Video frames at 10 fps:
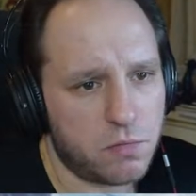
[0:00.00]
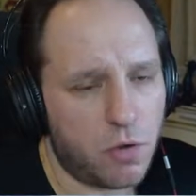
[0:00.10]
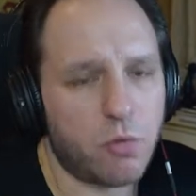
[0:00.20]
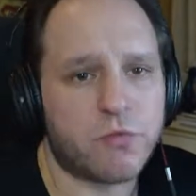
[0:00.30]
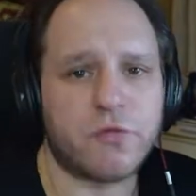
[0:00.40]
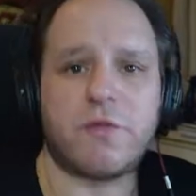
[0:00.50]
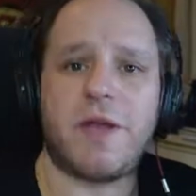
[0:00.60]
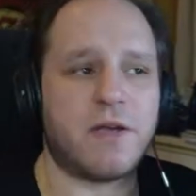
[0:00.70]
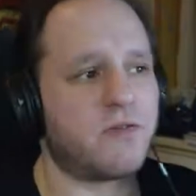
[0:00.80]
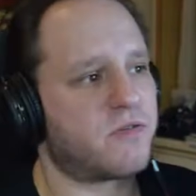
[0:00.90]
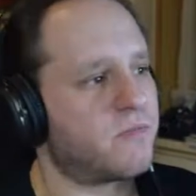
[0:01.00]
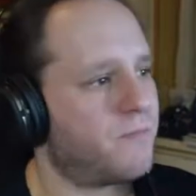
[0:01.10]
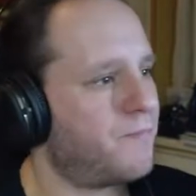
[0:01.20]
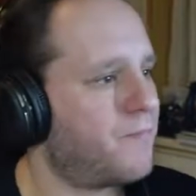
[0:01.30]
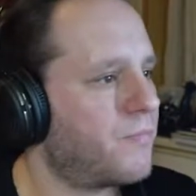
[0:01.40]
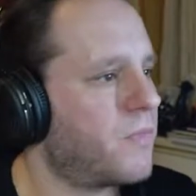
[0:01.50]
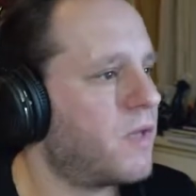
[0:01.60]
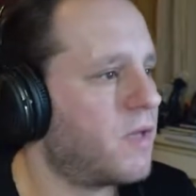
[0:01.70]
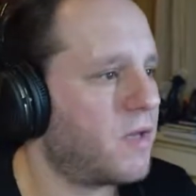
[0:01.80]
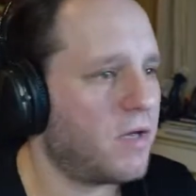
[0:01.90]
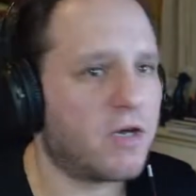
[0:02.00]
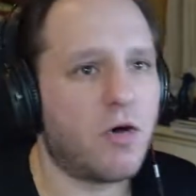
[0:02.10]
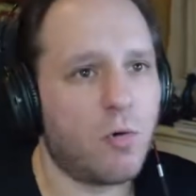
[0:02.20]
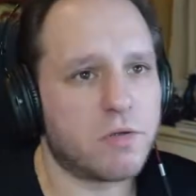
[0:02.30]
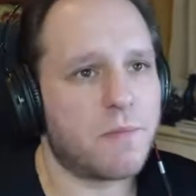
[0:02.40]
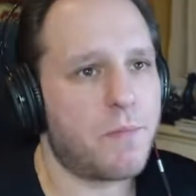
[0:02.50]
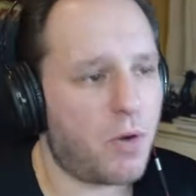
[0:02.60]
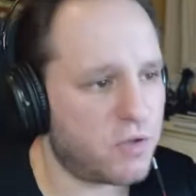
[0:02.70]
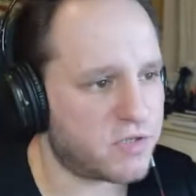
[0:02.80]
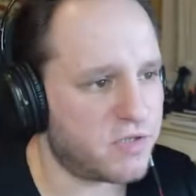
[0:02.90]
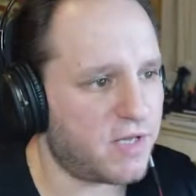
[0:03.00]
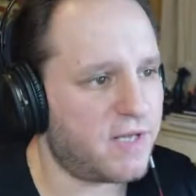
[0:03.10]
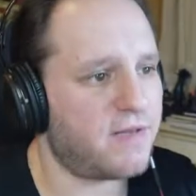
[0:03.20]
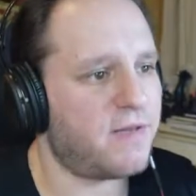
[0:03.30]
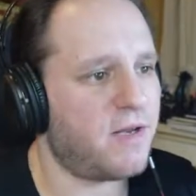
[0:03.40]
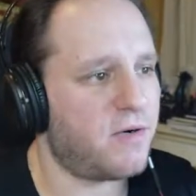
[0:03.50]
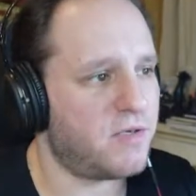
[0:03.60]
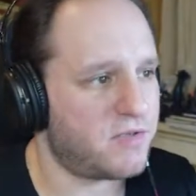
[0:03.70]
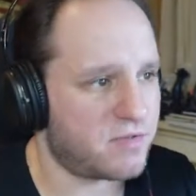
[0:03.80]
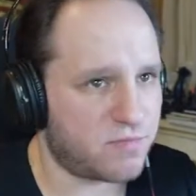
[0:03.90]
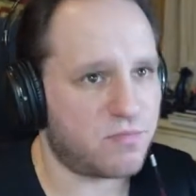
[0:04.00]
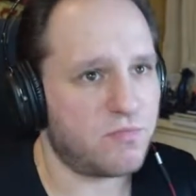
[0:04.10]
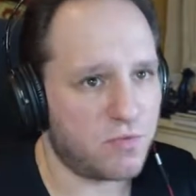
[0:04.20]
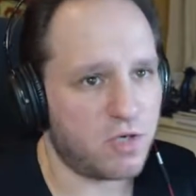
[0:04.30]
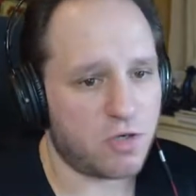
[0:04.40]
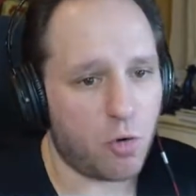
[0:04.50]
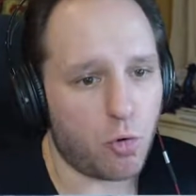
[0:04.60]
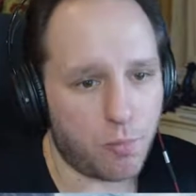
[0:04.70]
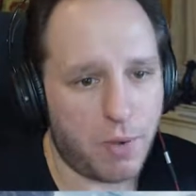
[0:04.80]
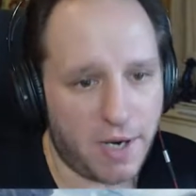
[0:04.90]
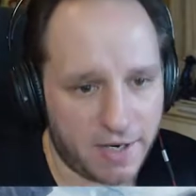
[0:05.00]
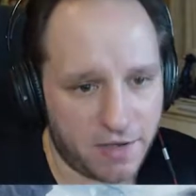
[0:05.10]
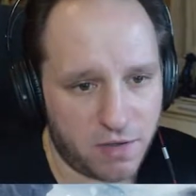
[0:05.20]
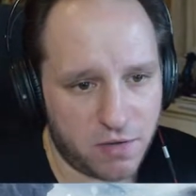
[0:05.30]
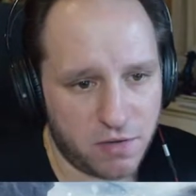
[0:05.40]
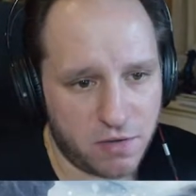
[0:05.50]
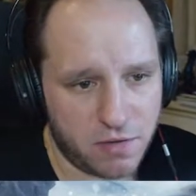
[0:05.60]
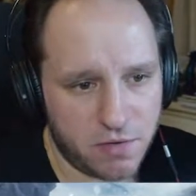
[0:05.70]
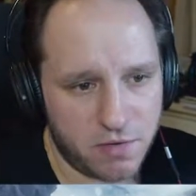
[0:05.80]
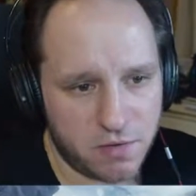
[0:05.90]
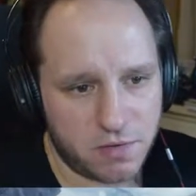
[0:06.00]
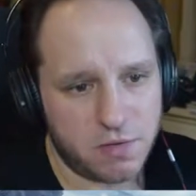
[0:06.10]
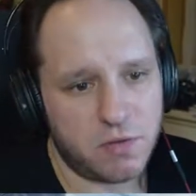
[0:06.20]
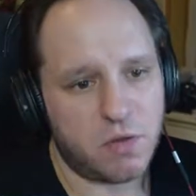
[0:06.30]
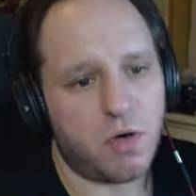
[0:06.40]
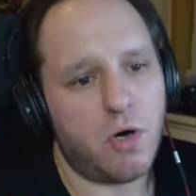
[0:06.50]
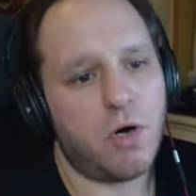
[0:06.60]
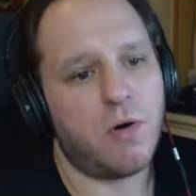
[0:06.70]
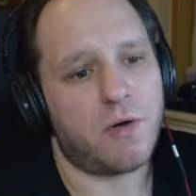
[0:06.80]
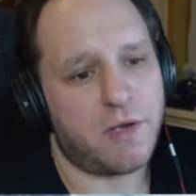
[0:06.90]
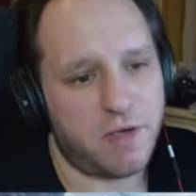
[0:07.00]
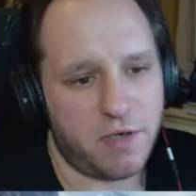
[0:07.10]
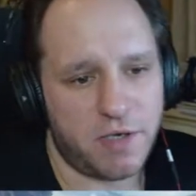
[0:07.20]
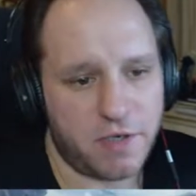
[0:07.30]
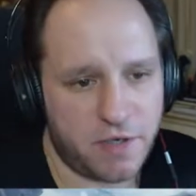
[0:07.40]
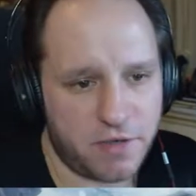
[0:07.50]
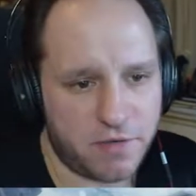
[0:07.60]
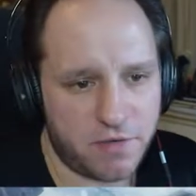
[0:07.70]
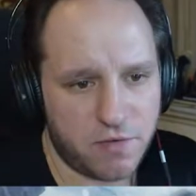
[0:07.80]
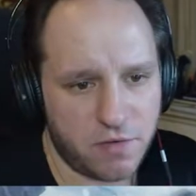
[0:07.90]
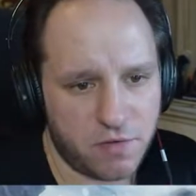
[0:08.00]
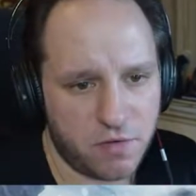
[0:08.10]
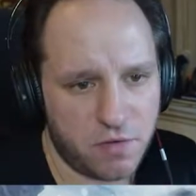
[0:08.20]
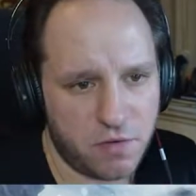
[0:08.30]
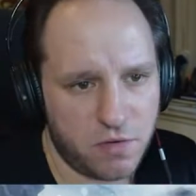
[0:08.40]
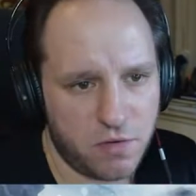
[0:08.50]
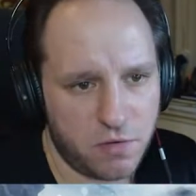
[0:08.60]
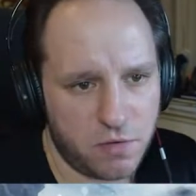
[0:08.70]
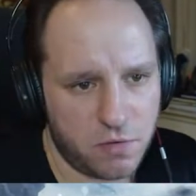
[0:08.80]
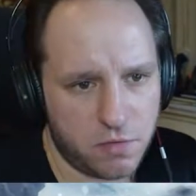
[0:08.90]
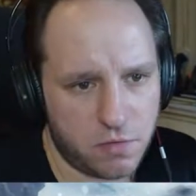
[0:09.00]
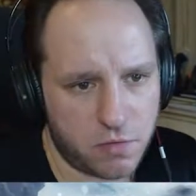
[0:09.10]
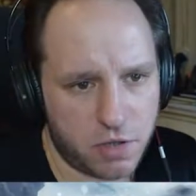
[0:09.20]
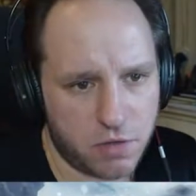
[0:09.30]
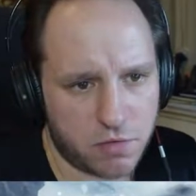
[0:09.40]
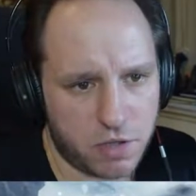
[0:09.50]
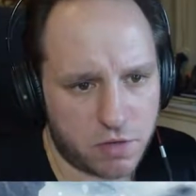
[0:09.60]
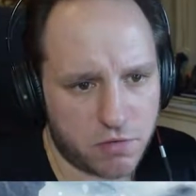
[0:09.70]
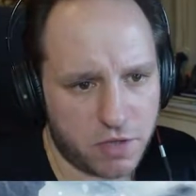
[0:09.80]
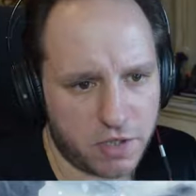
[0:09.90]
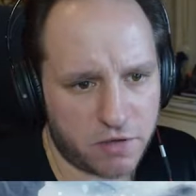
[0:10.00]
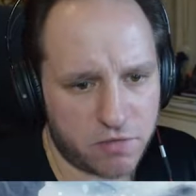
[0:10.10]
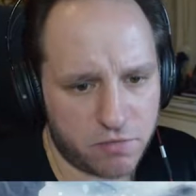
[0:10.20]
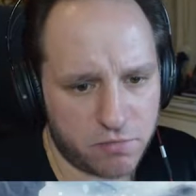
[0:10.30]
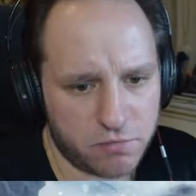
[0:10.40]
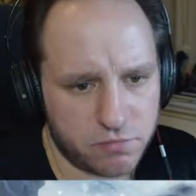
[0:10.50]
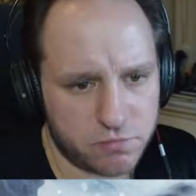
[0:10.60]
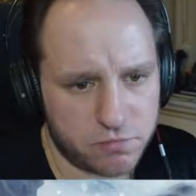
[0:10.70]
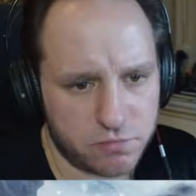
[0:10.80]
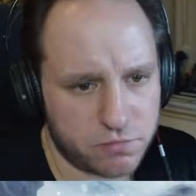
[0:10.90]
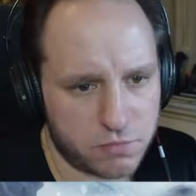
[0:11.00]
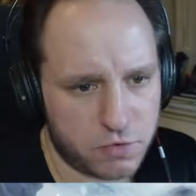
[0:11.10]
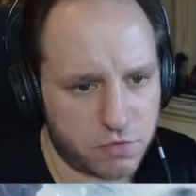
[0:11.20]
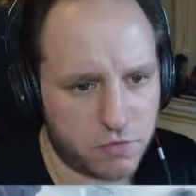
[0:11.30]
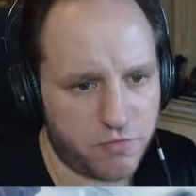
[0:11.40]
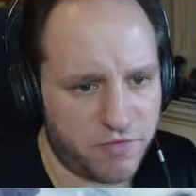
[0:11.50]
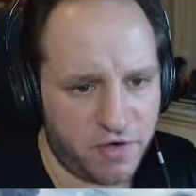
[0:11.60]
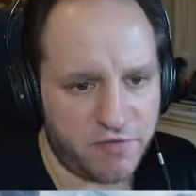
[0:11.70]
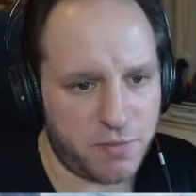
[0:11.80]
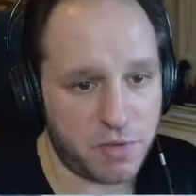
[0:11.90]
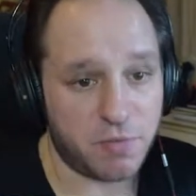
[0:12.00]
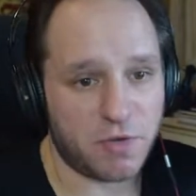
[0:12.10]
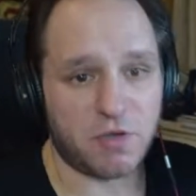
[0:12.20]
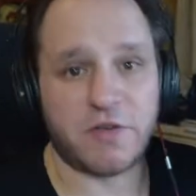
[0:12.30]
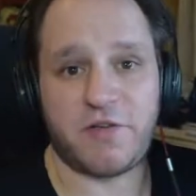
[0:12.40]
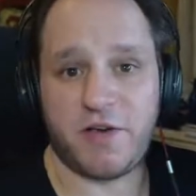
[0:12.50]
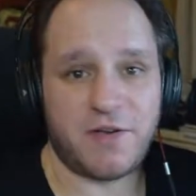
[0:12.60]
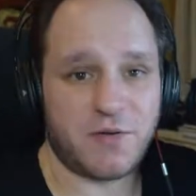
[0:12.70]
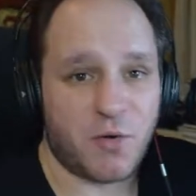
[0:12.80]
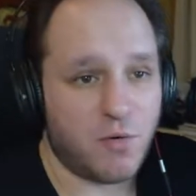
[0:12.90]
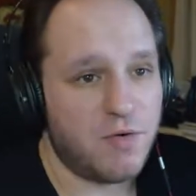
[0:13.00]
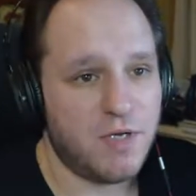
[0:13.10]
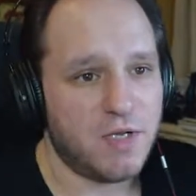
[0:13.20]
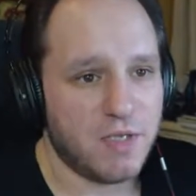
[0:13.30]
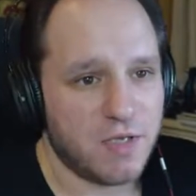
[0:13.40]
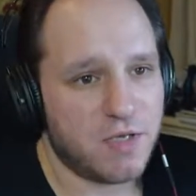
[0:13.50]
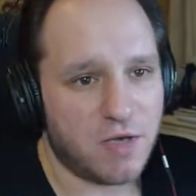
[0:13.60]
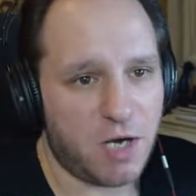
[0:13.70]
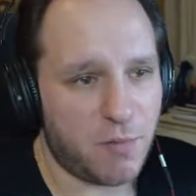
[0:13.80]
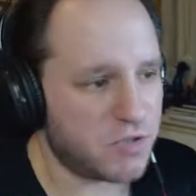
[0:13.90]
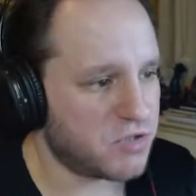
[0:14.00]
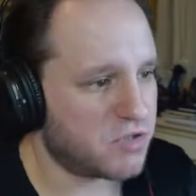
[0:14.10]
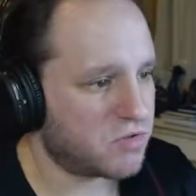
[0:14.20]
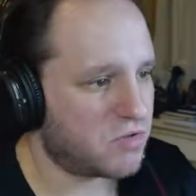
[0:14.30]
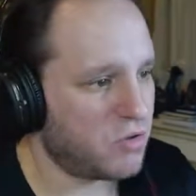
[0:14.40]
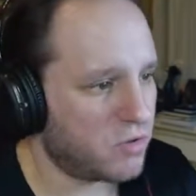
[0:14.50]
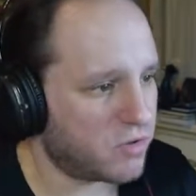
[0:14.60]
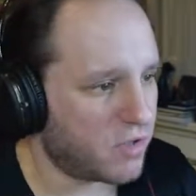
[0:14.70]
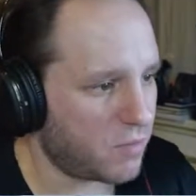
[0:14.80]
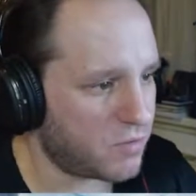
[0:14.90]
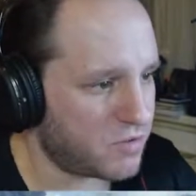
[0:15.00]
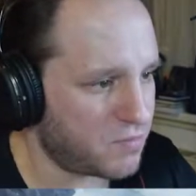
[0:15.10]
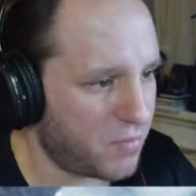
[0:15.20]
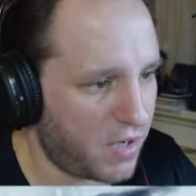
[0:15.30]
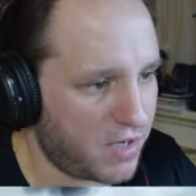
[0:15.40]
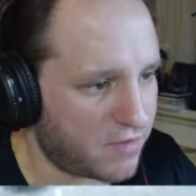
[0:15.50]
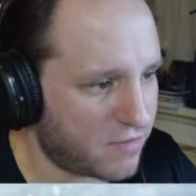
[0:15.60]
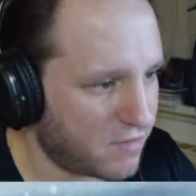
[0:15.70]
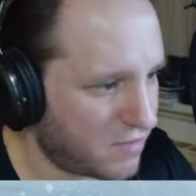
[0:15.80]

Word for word: Oh, so there's a coal deposit and there is a coal pile. Okay, I got it. Okay, got like, I don't know, five people on it. I don't know how much is good and how much is bad.